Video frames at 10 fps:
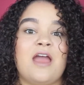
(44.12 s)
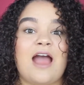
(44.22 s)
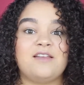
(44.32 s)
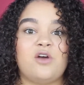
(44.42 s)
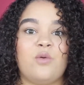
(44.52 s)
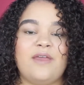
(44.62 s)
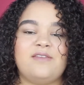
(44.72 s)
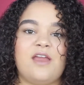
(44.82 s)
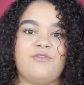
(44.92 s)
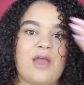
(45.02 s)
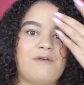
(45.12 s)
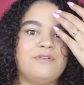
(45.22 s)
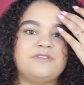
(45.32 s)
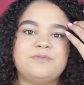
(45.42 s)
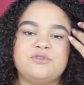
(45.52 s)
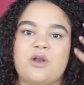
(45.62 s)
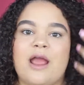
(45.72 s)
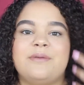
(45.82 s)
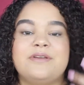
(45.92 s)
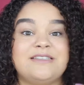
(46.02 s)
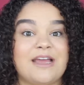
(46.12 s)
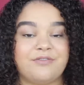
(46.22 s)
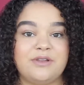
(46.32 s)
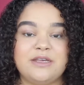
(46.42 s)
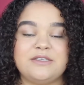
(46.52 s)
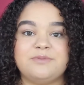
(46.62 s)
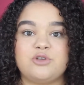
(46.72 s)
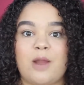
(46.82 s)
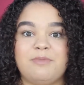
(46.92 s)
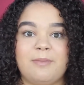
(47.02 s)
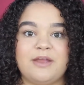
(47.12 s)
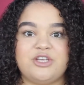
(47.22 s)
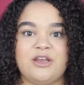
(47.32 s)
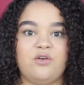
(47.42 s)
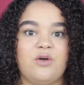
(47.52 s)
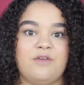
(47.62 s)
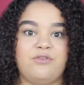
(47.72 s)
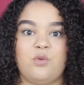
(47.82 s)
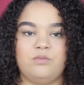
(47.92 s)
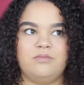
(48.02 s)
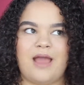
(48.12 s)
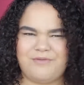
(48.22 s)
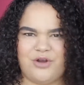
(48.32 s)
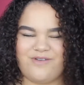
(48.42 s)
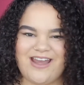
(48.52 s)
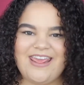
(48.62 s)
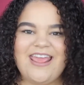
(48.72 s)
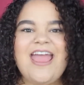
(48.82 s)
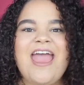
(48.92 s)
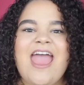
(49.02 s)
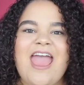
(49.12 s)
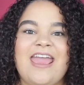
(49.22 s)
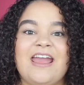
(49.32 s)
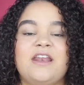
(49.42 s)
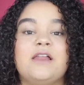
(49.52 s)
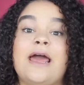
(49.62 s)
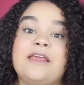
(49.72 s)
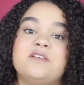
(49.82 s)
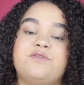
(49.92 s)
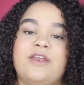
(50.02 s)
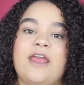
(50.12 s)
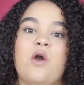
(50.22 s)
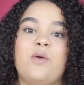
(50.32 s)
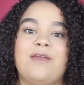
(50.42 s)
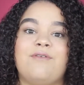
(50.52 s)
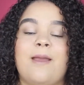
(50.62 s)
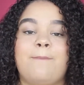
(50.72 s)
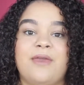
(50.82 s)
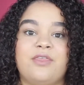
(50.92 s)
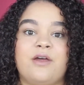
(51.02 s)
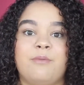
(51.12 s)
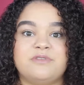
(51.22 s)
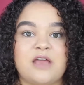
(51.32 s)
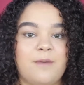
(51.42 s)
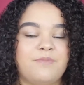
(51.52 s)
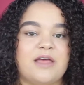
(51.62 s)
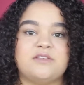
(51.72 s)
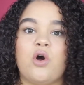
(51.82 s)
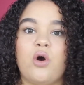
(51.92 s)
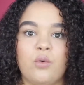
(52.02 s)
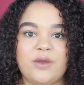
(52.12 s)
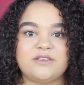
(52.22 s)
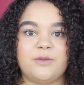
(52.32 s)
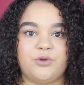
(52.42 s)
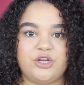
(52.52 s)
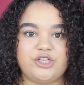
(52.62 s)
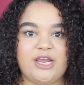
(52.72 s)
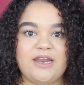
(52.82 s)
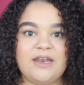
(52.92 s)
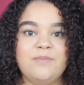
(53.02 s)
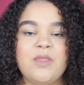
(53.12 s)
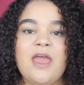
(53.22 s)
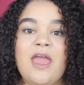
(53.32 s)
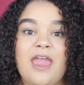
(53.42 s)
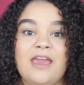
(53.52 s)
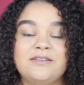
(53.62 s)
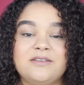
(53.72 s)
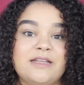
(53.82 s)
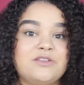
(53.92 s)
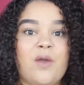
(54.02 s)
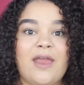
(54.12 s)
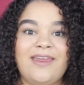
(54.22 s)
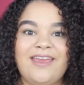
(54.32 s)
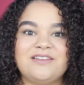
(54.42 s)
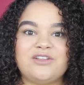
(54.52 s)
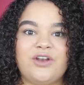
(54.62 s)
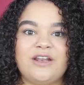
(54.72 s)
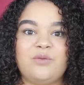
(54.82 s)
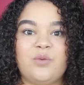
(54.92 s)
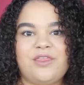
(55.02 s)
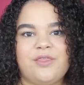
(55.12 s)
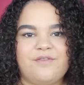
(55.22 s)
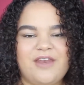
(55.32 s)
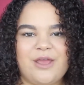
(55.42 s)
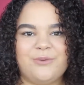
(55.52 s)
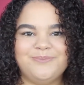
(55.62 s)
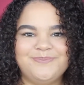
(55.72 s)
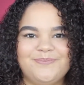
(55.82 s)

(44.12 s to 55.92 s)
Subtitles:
as always, if you haven't subscribed, definitely subscribe to my channel if you haven't already, and like this video, give it a big thumbs up. That's always appreciated. And let's go ahead and get started with the video.